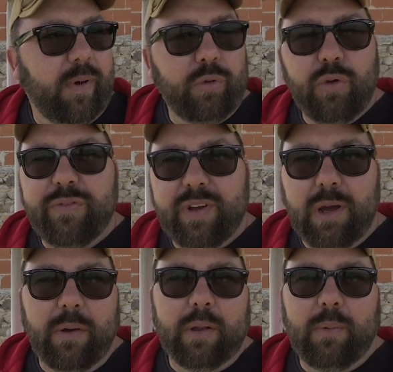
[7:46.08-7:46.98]
I'll do a
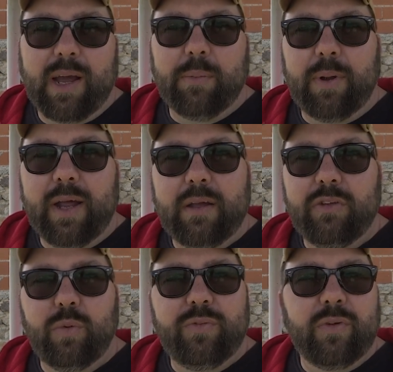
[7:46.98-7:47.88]
video on the whacker plate,
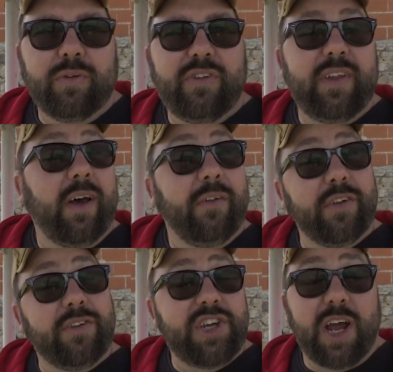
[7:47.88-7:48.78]
because we've not seen that on
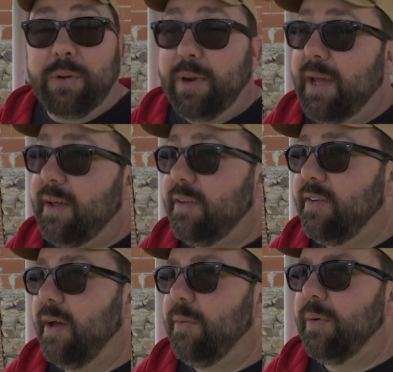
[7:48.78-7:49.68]
this channel yet.
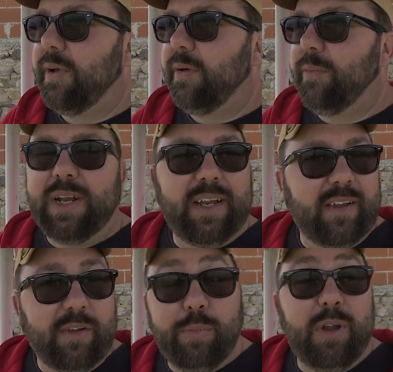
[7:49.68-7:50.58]
So we need
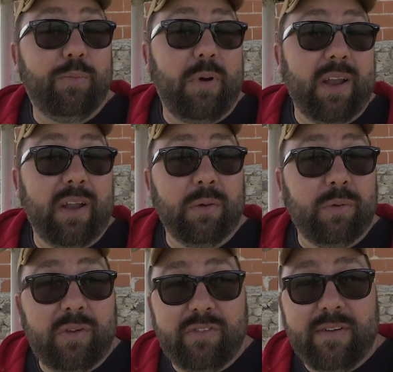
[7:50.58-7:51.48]
this, but it's brand new.
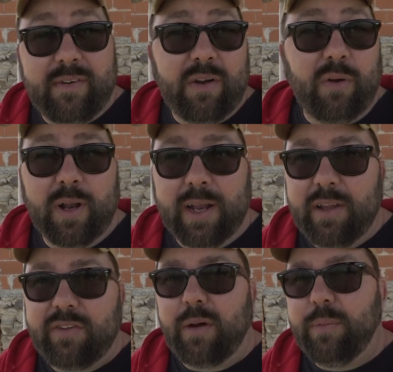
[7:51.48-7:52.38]
It's never had oil in
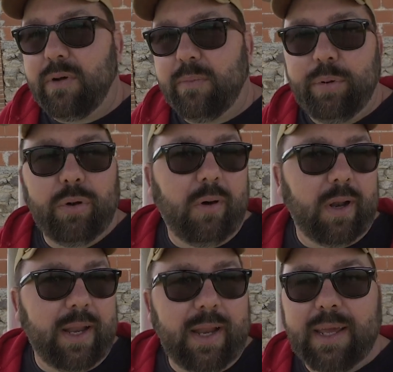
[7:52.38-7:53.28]
it, so we've got to put
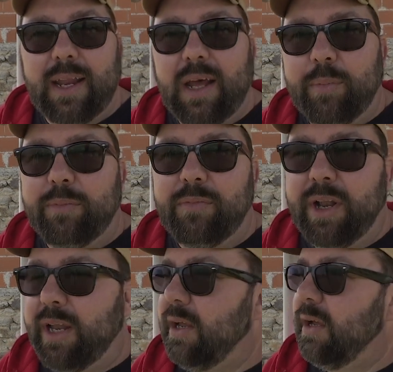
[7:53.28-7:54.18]
oil in it, get it up and
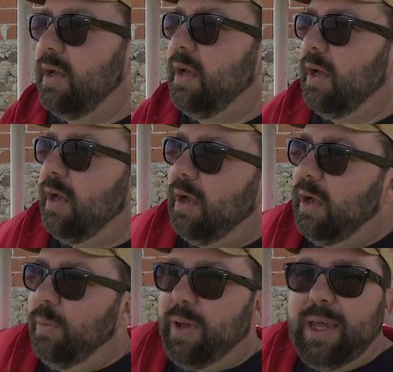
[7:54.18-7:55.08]
running.
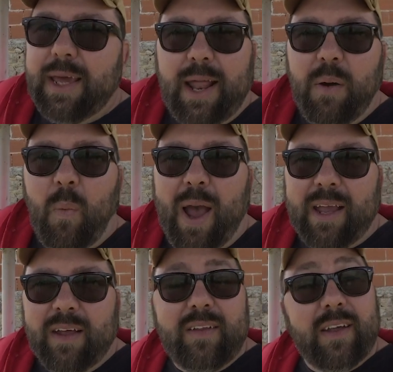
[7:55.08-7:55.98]
We can get that
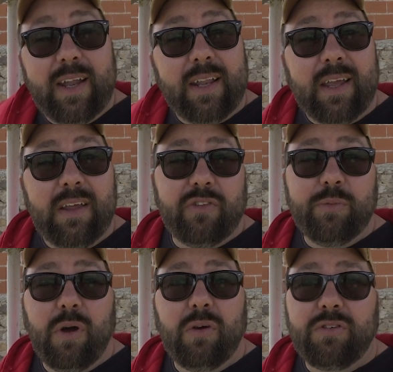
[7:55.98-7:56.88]
whackered and then get
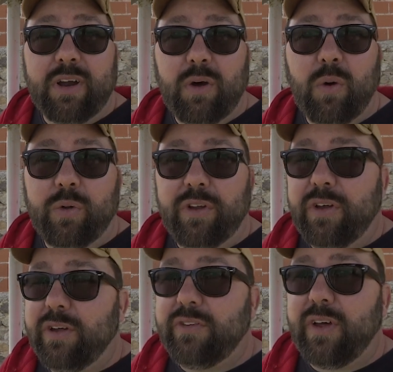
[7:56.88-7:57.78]
some concrete ordered.
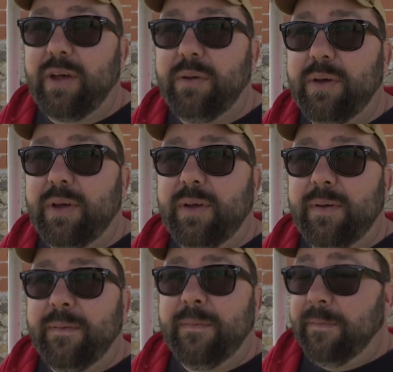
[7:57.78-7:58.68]
So
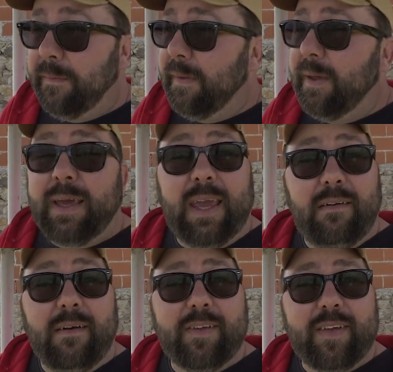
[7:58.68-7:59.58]
keep
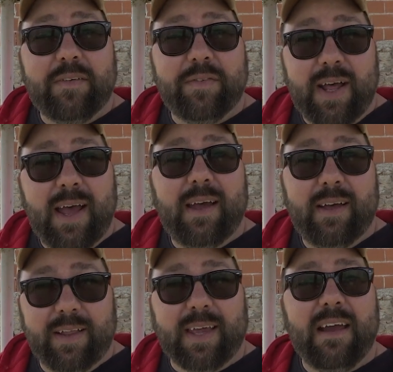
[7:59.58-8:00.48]
your eyes out for
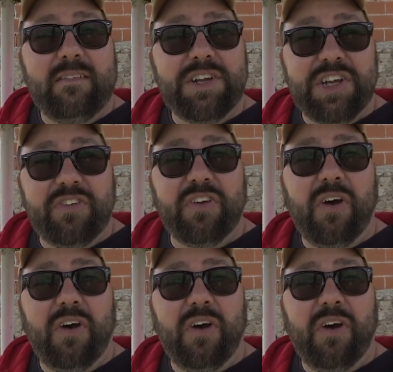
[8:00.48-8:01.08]
that. The garage is